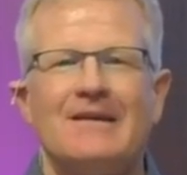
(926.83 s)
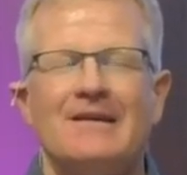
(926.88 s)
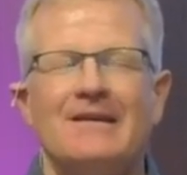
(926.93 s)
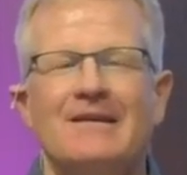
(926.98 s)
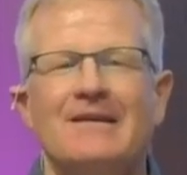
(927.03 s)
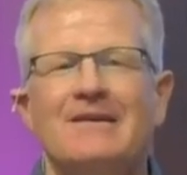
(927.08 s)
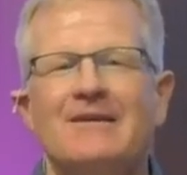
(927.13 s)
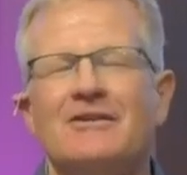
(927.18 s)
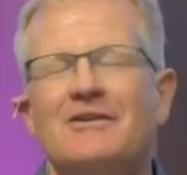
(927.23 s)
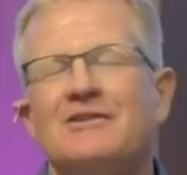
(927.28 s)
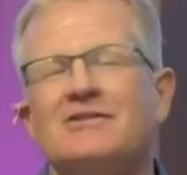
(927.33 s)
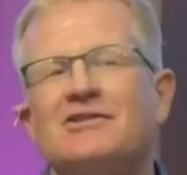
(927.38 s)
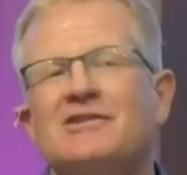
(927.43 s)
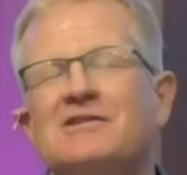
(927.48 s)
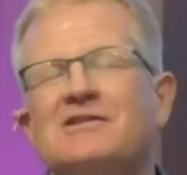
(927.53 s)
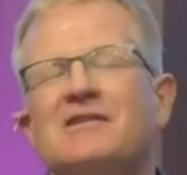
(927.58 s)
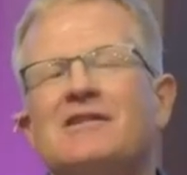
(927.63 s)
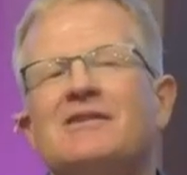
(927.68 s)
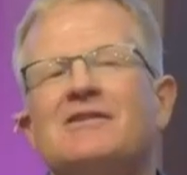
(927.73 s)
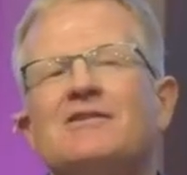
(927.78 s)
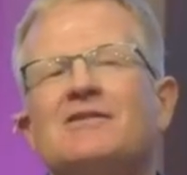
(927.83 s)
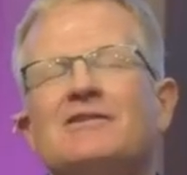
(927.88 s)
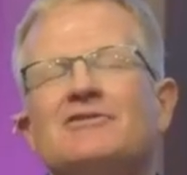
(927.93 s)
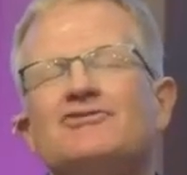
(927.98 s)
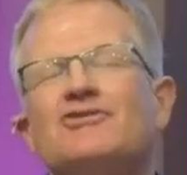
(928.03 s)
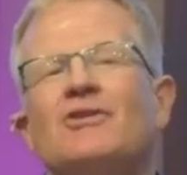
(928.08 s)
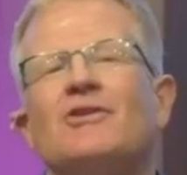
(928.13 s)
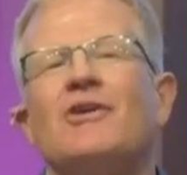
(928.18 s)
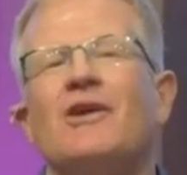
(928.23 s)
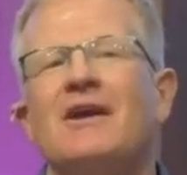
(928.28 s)
You could just hear the
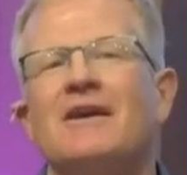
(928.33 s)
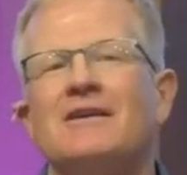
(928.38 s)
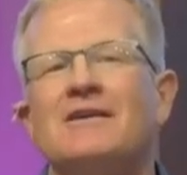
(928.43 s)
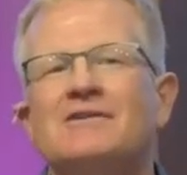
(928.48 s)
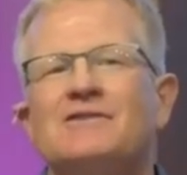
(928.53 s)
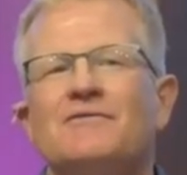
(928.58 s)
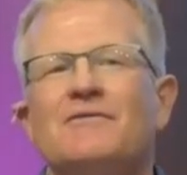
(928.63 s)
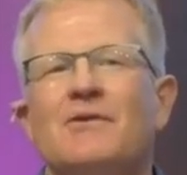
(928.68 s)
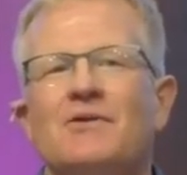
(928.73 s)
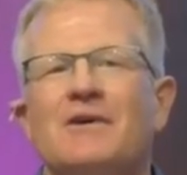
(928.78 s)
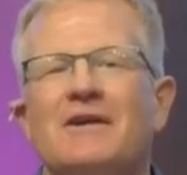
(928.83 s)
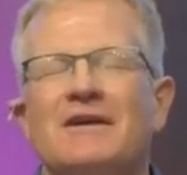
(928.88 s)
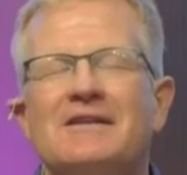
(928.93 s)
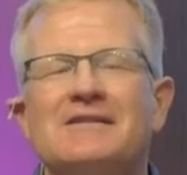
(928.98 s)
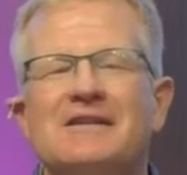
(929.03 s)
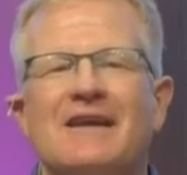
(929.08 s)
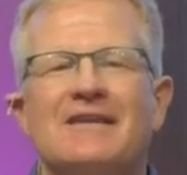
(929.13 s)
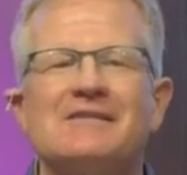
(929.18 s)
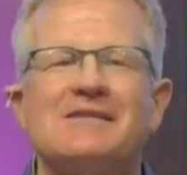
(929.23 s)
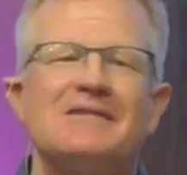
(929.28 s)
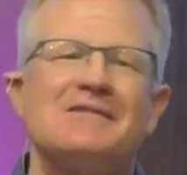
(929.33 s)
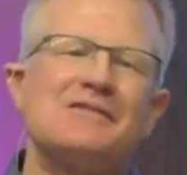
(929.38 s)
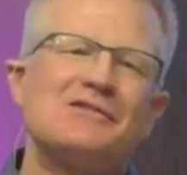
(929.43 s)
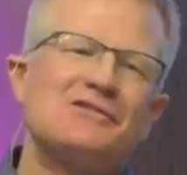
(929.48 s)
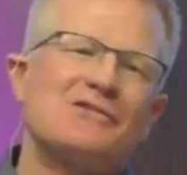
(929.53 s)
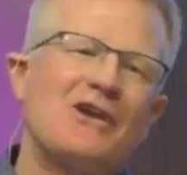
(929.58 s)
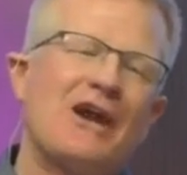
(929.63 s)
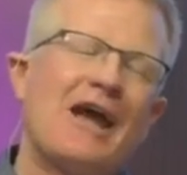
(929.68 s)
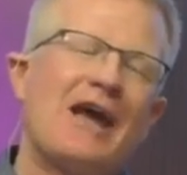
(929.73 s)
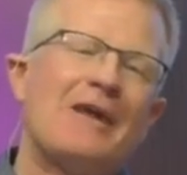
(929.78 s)
joy in his voice as he
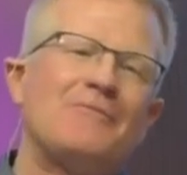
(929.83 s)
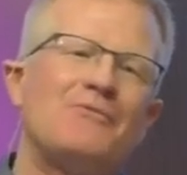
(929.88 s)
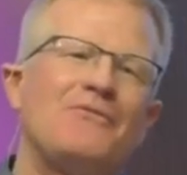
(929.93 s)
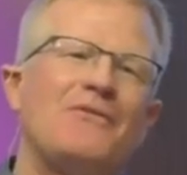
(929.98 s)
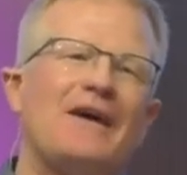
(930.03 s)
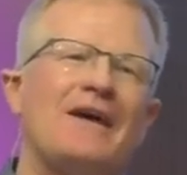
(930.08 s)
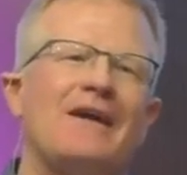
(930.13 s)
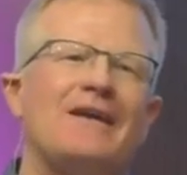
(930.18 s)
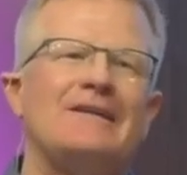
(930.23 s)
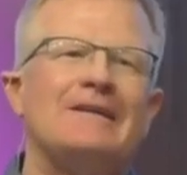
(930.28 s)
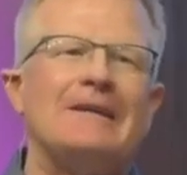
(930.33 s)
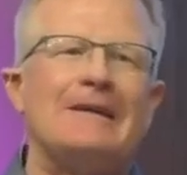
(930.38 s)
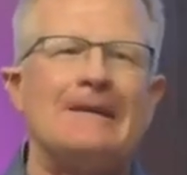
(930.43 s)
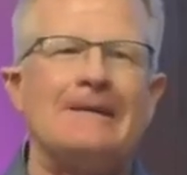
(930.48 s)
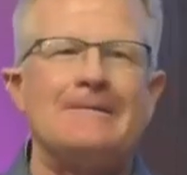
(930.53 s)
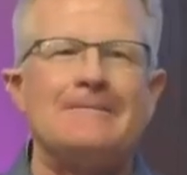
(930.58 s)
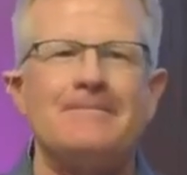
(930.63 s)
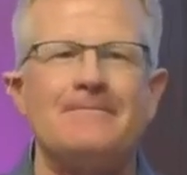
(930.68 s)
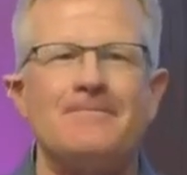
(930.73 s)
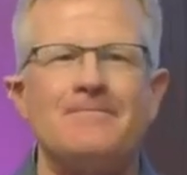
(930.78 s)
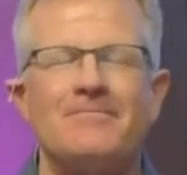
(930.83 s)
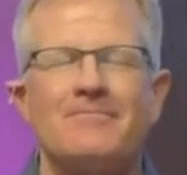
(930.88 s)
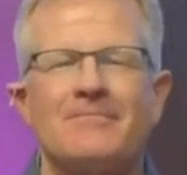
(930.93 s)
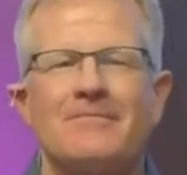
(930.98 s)
described finding